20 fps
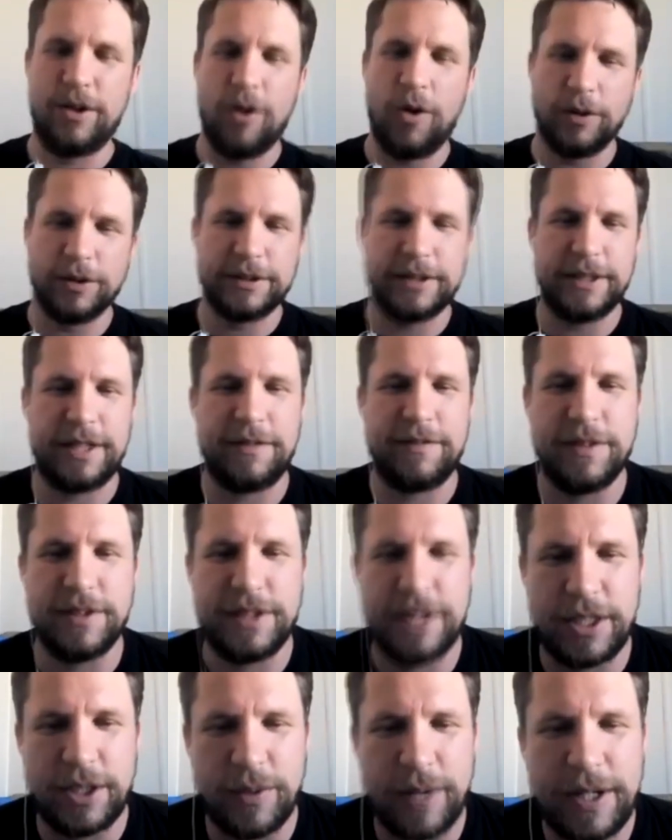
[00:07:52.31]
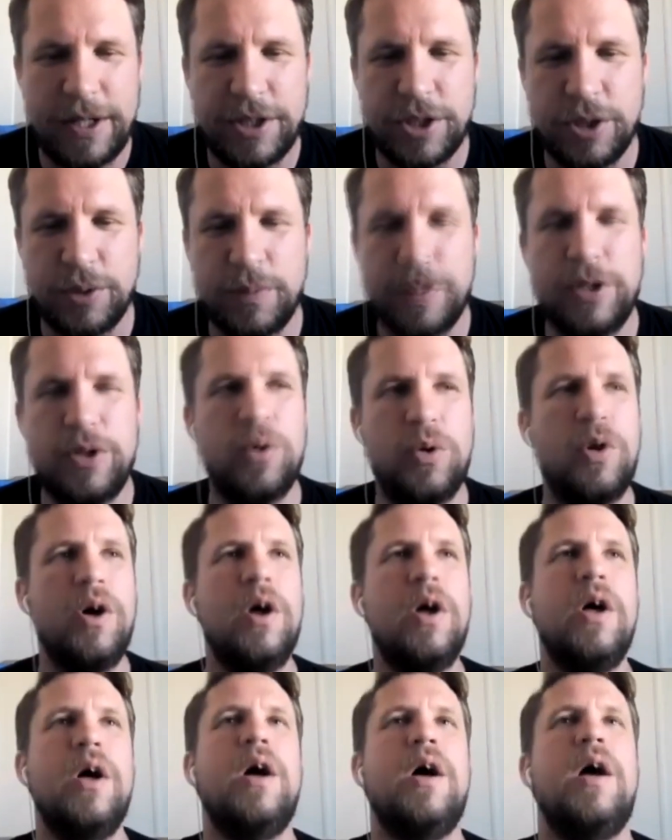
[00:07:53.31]
lots of different situations. When your
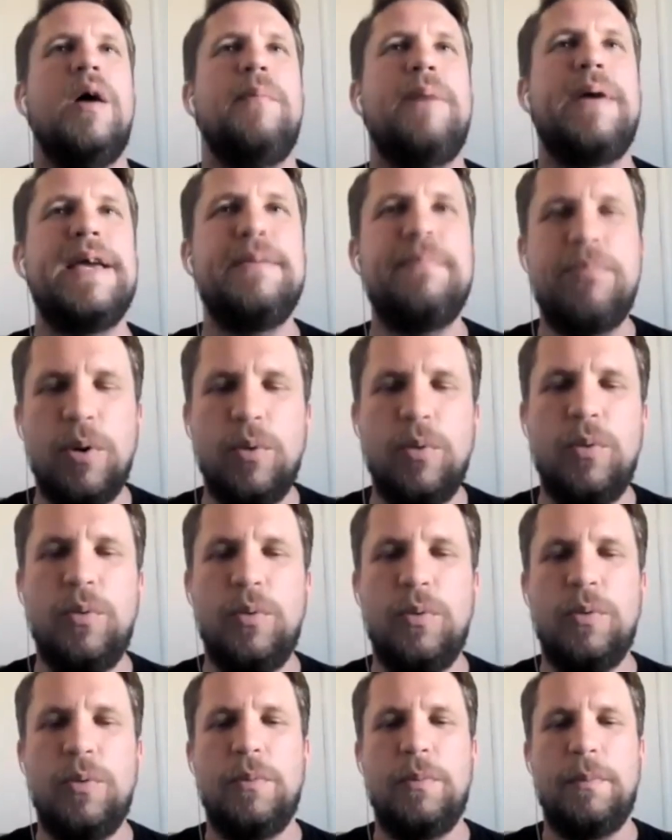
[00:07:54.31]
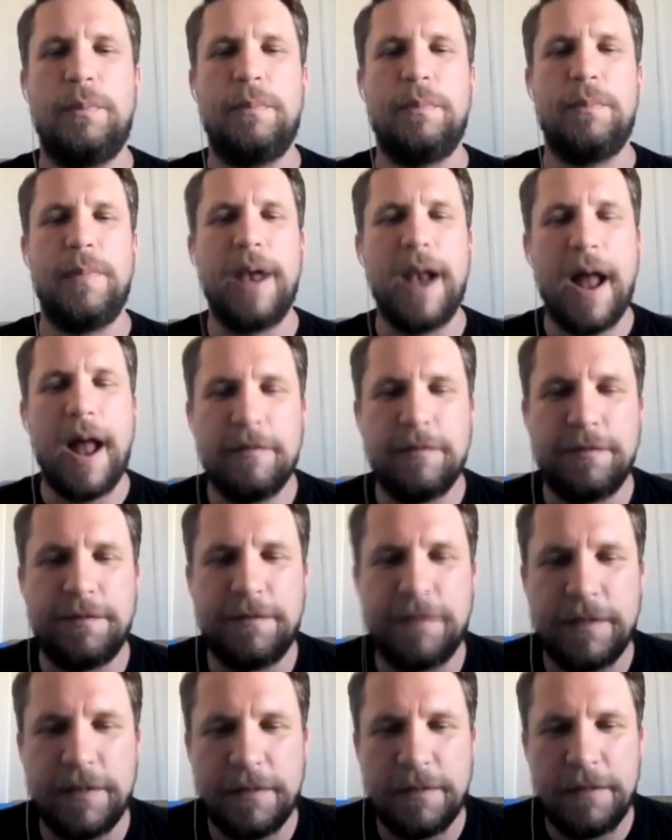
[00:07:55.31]
people love
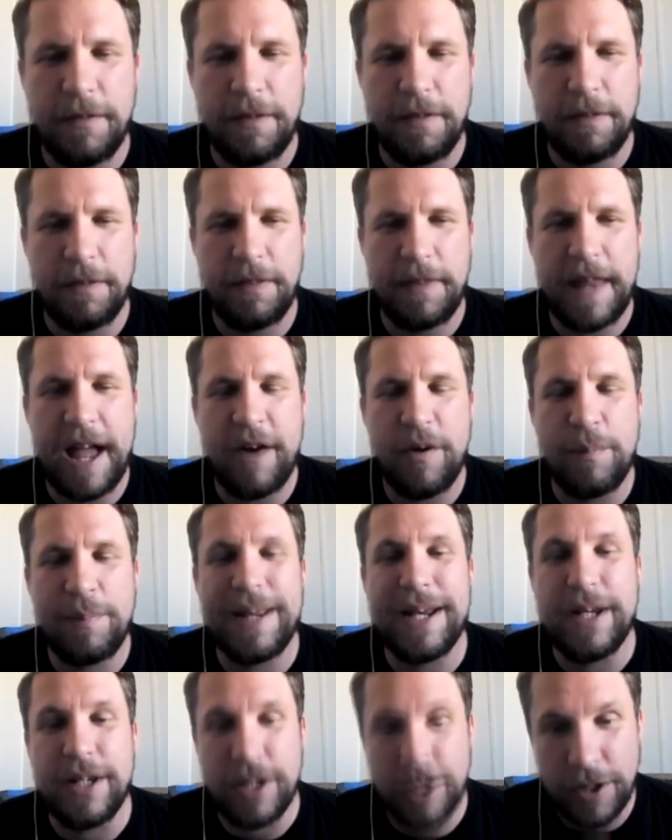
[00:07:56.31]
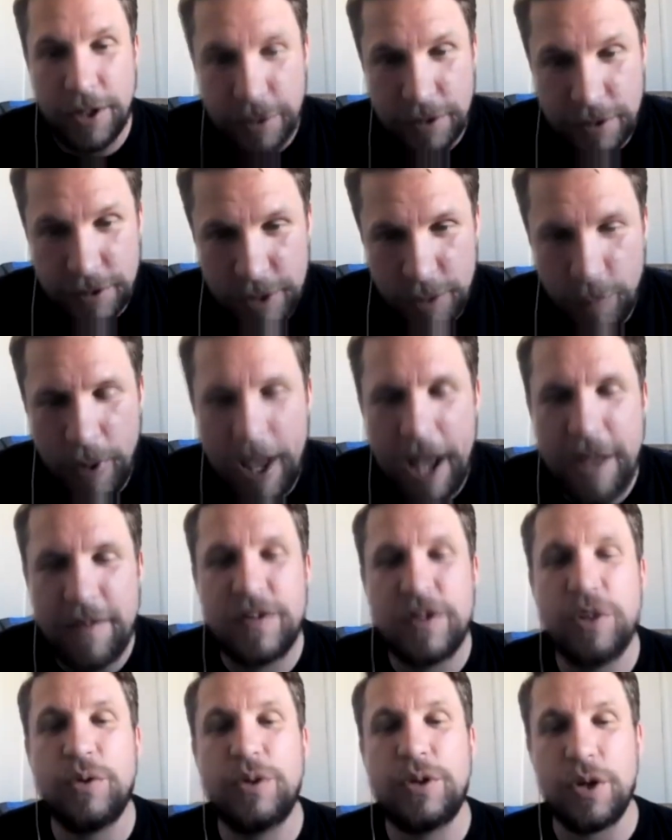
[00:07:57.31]
their opinion. So
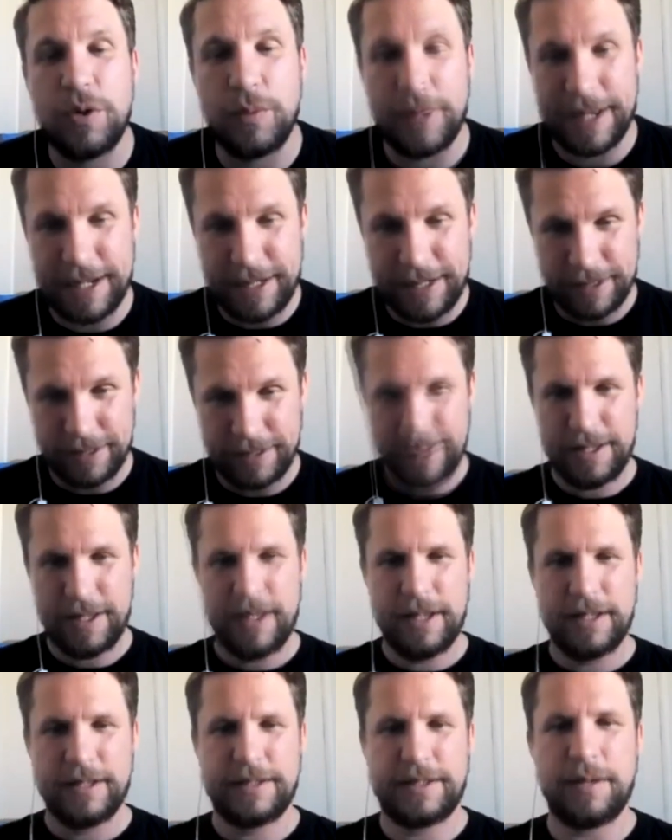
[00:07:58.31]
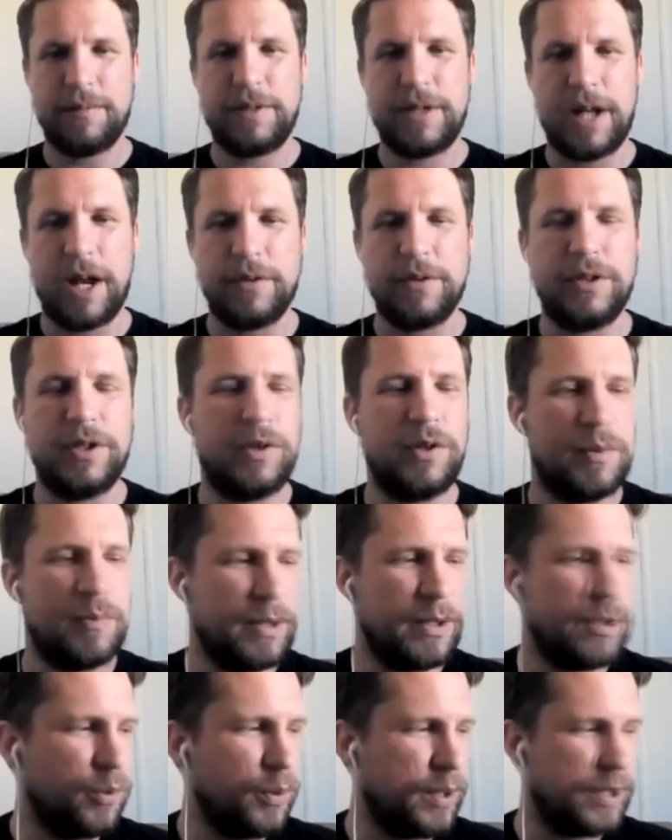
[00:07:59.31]
whatever you're doing, some you know you can
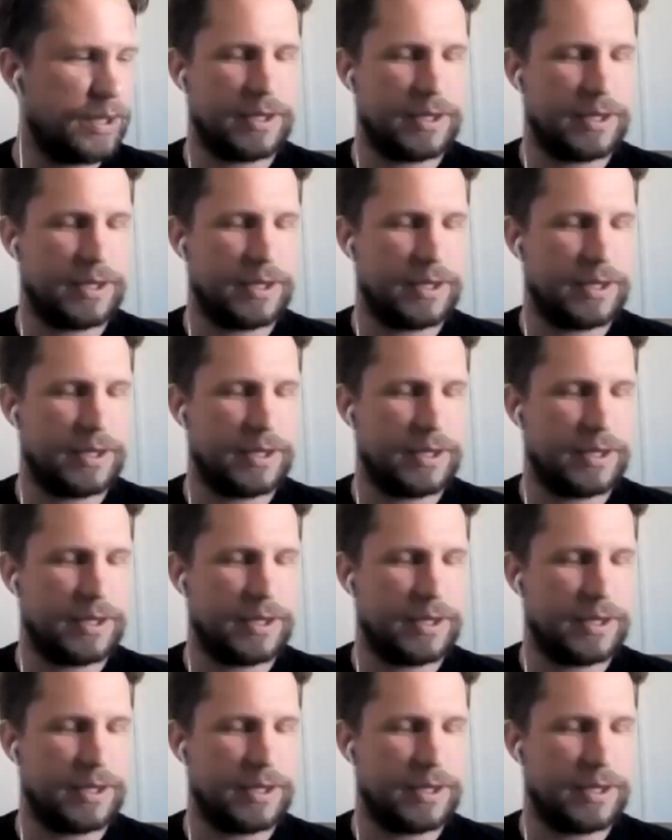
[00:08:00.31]
be talking to